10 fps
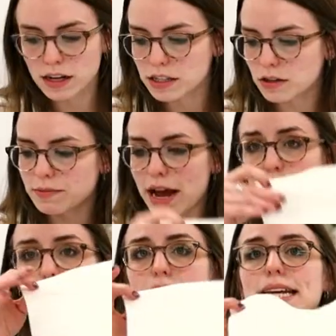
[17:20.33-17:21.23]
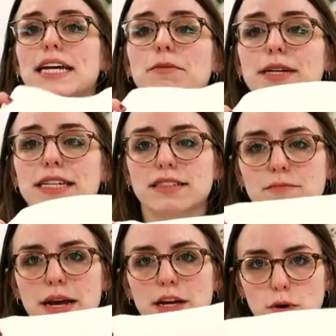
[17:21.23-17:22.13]
So I'm now going to take a piece of
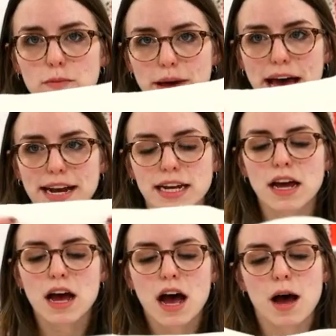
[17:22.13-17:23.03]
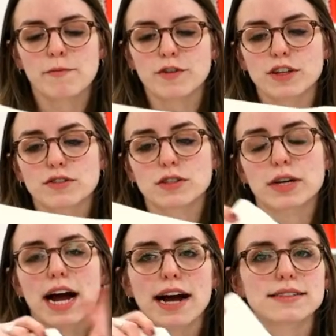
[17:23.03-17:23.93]
my quilt batting. Um, for those who
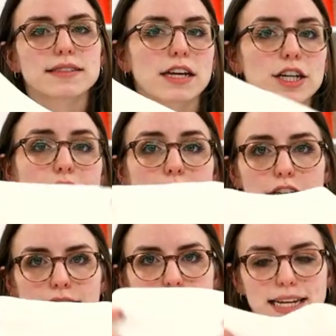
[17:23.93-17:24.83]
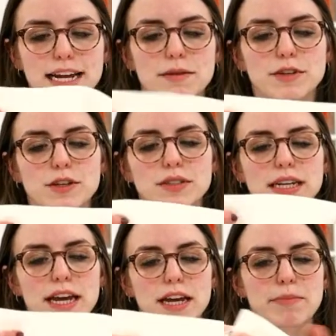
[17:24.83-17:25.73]
are asking or curious, I am
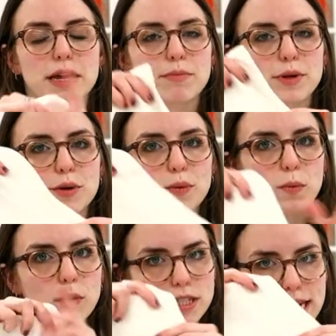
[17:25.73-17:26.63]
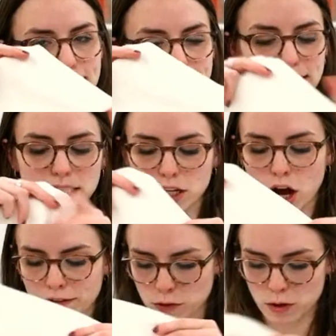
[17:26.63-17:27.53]
using a bamboo, nice and
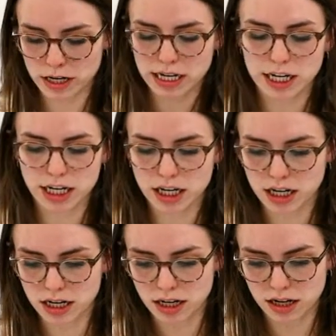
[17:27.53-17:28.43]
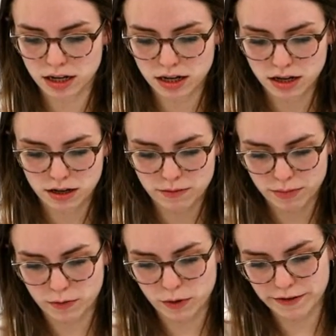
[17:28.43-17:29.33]
soft one here.
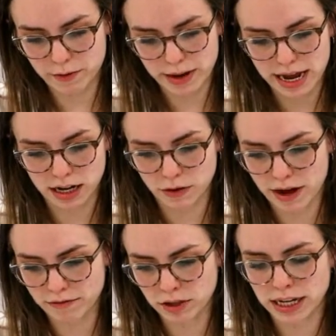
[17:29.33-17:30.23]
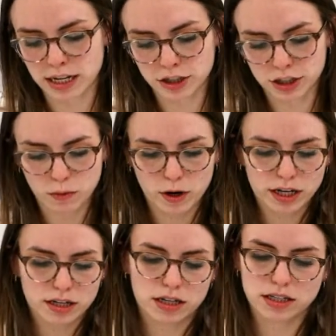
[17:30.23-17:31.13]
But whatever batting you have on hand should
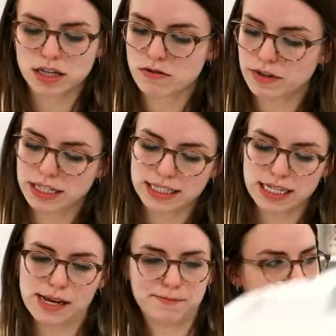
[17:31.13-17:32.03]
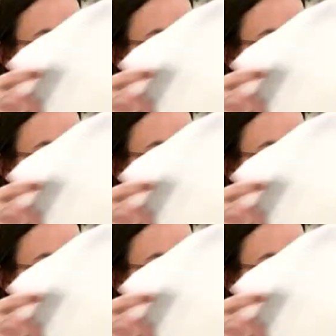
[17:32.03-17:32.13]
work because you don't really see it.